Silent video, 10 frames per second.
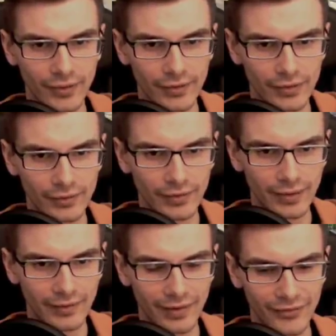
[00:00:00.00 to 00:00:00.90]
He's
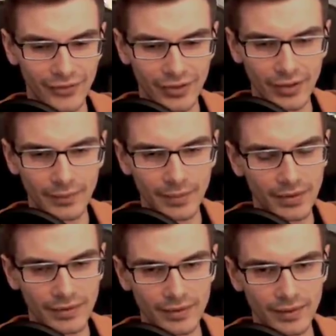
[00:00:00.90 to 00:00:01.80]
done for good.
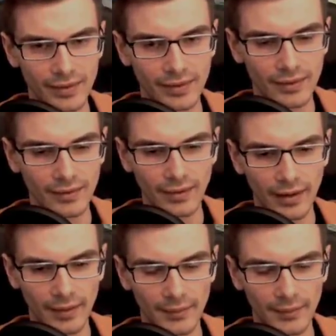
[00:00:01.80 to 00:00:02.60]
Because the